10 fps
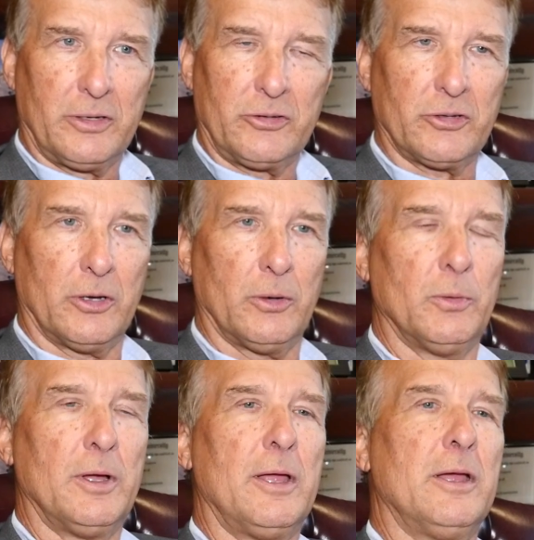
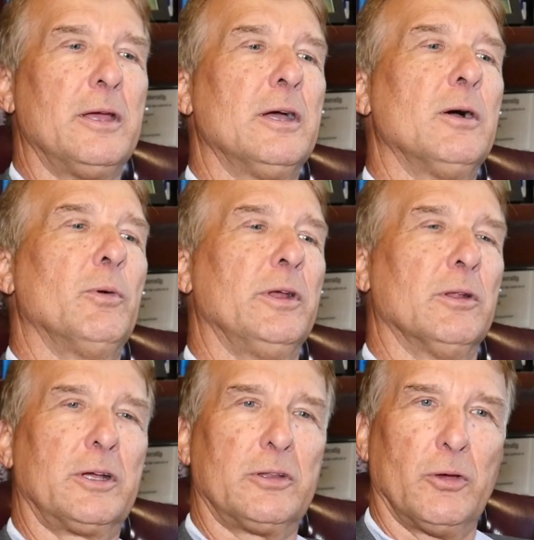So we
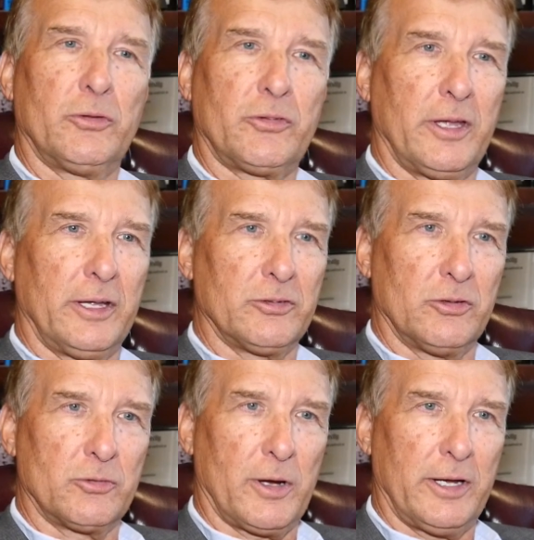look at those things
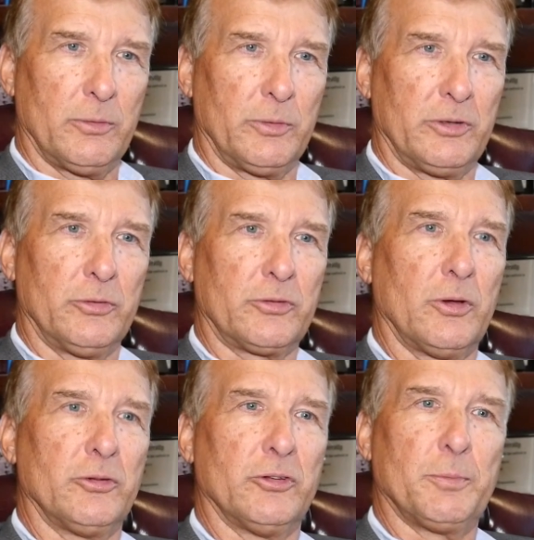and try to reduce
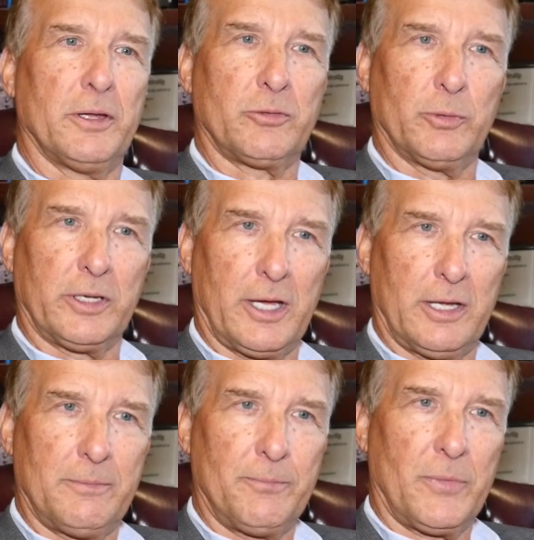those as best we can.